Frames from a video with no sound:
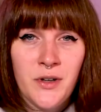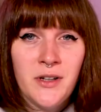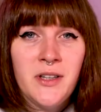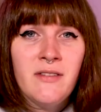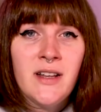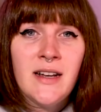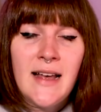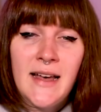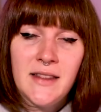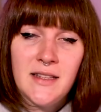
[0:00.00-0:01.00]
going to leave it
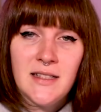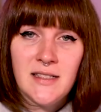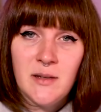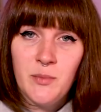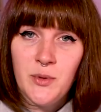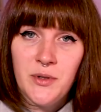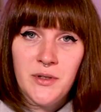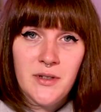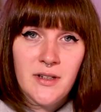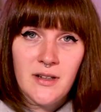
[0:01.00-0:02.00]
at this
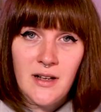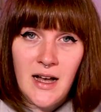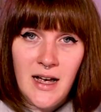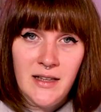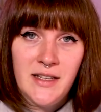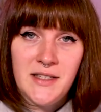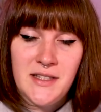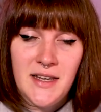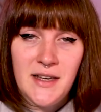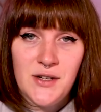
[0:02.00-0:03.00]
simple highlight
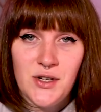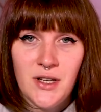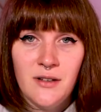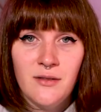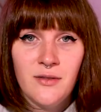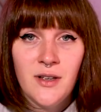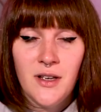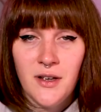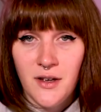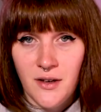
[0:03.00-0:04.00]
stage of
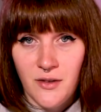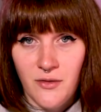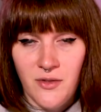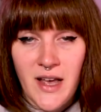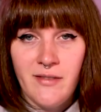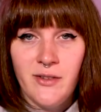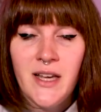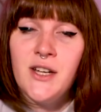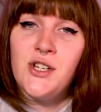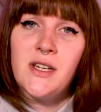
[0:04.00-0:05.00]
flat
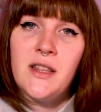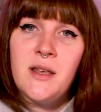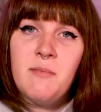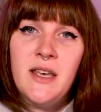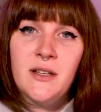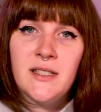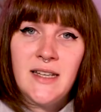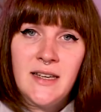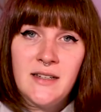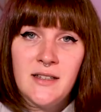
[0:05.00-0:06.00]
flesh and then pale
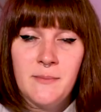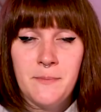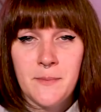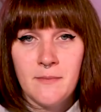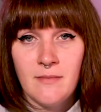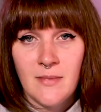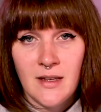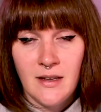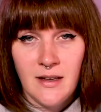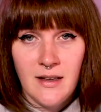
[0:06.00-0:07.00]
sand
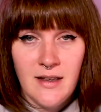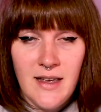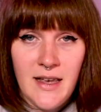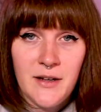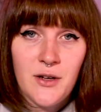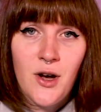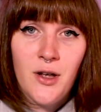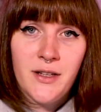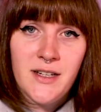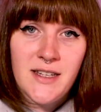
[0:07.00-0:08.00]
and
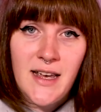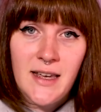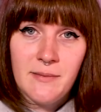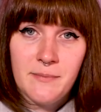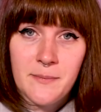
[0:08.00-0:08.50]
call it a day.